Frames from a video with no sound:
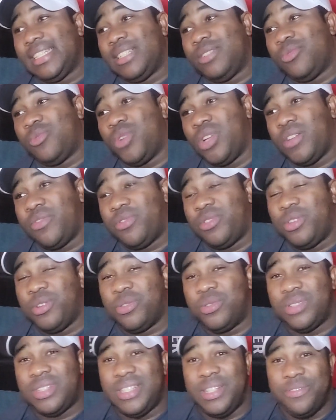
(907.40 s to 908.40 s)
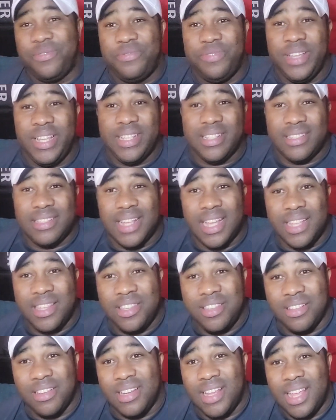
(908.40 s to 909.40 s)
one of those defeats
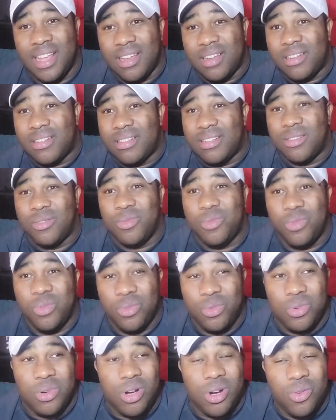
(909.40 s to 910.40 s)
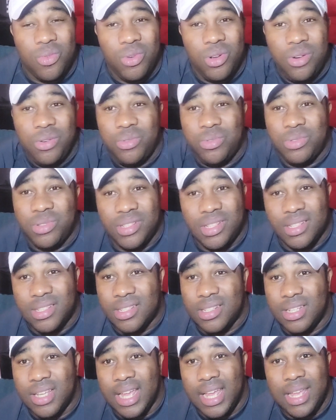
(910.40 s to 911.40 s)
that you're like, how we lose
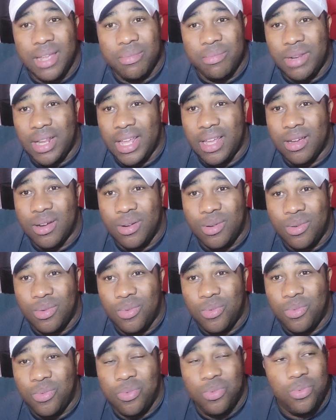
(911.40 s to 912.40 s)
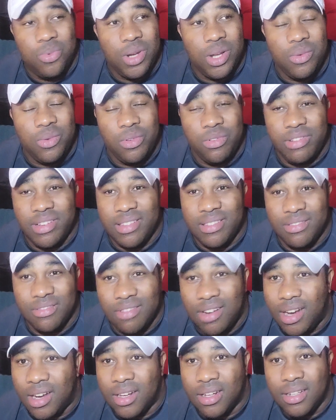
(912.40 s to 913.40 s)
this game? Like, how, where we went
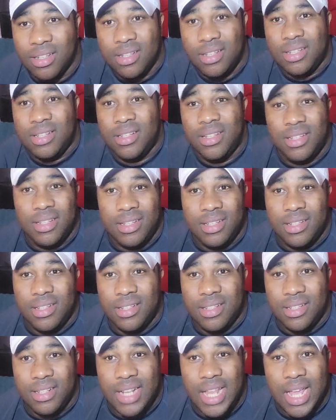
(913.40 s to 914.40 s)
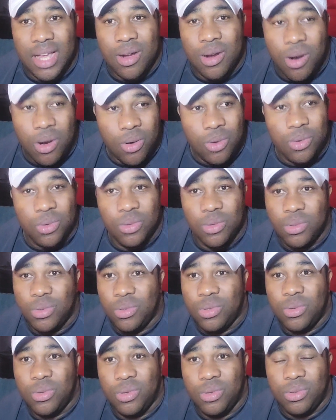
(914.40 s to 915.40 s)
wrong? Like, how
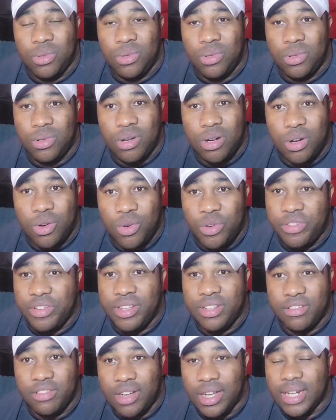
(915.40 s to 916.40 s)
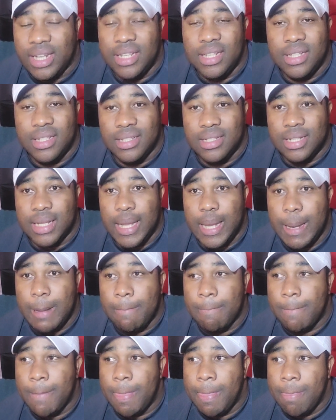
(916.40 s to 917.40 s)
we went wrong in this
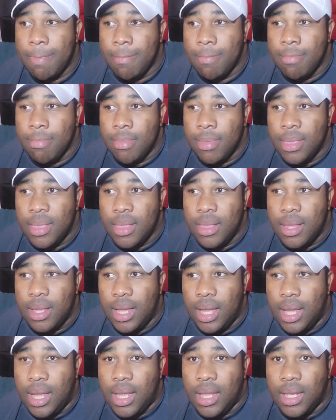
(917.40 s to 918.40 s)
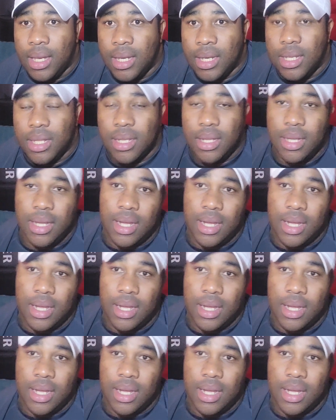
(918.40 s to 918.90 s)
game? And